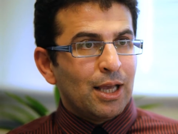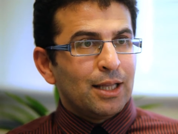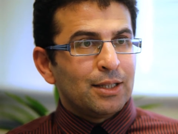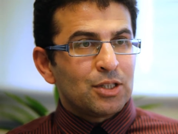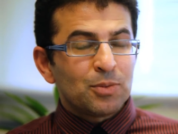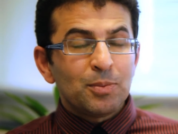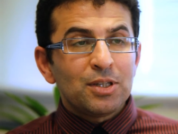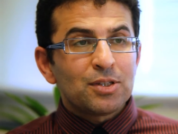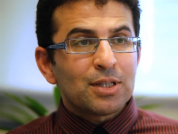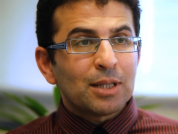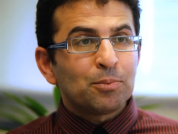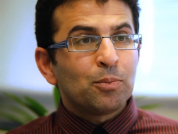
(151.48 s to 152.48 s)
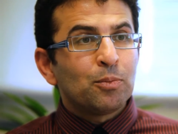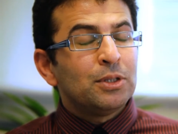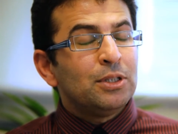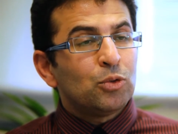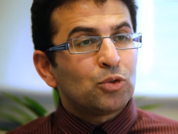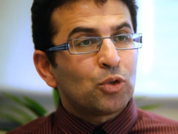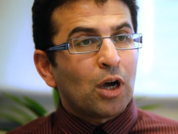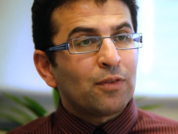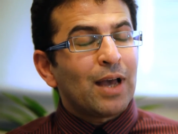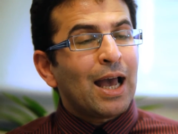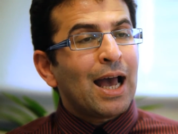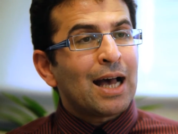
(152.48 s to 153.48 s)
This means that NuDrive
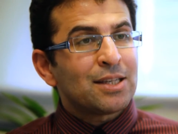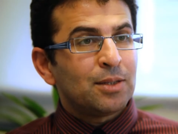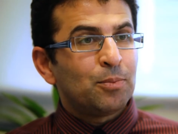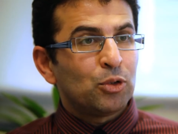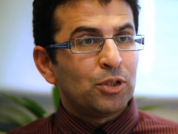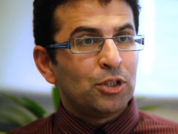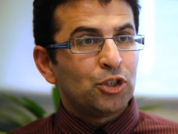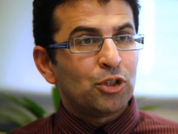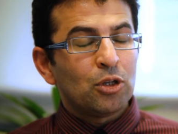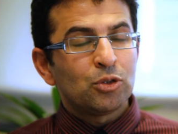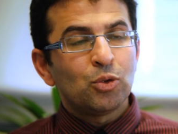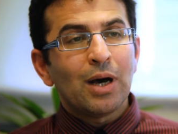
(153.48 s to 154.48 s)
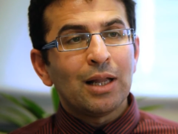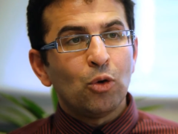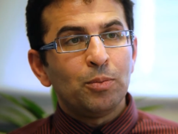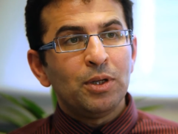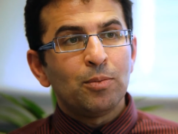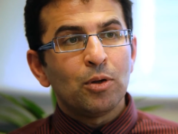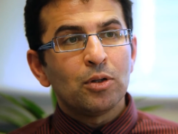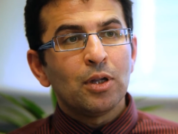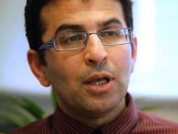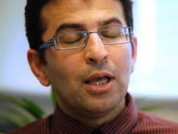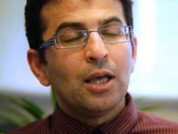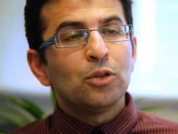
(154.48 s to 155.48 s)
has the potential to allow people
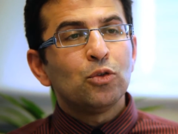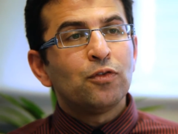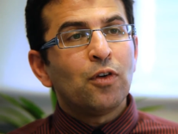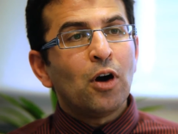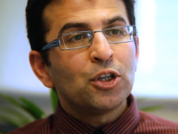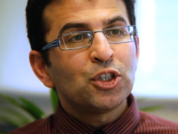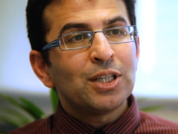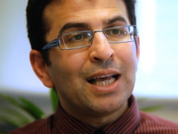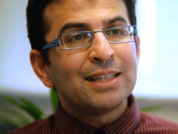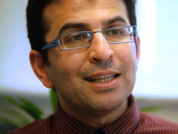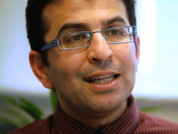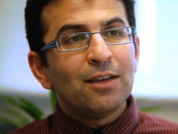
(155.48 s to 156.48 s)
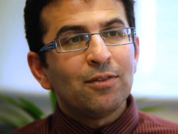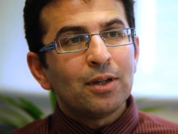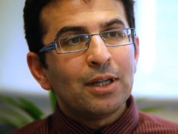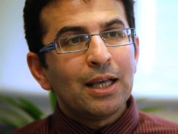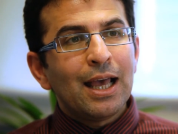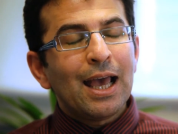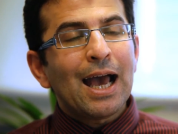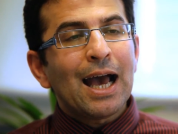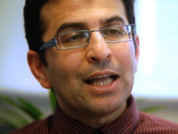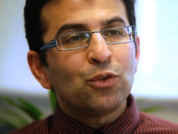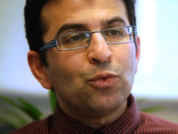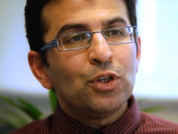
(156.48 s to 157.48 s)
to function at a level
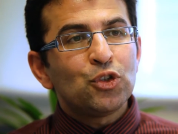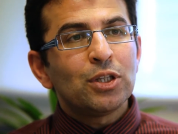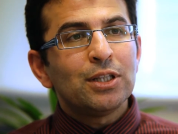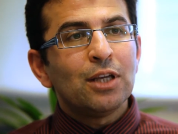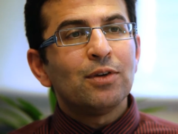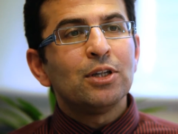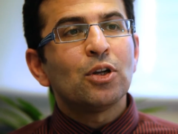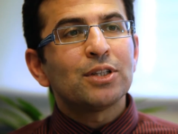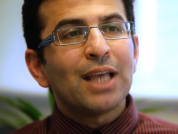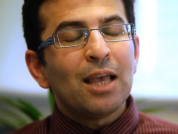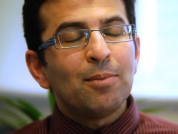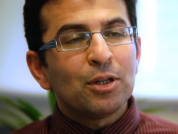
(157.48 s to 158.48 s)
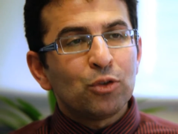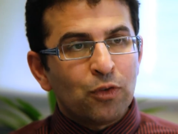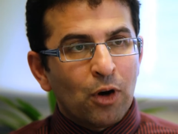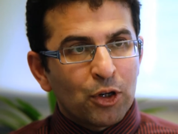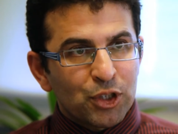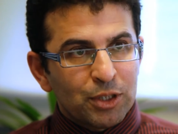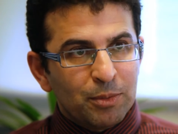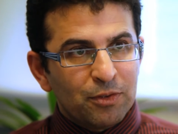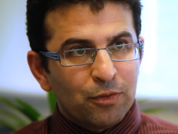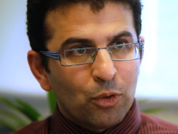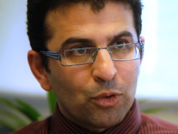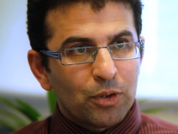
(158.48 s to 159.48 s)
at which they were not able to function before.